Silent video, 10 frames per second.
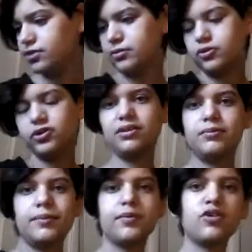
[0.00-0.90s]
some Justin
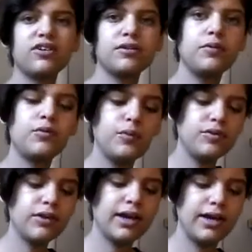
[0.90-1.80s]
Bieber Christmas
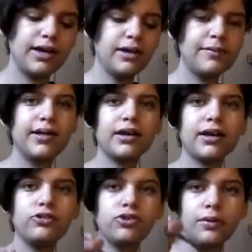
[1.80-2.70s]
music and eating my
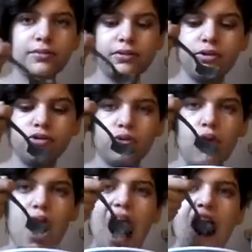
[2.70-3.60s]
Lucky Charms as usual.